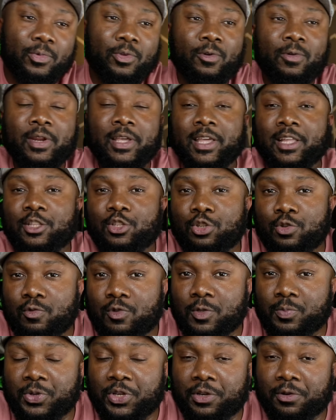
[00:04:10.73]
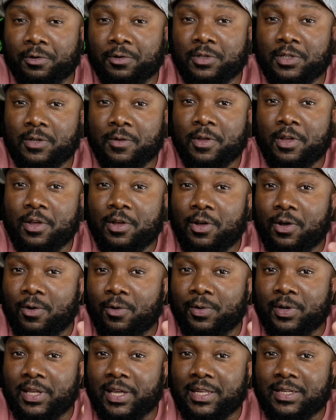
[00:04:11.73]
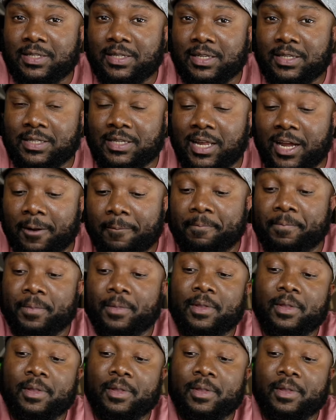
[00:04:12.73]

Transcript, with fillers: You only get 2 speakers on the S6 Lite.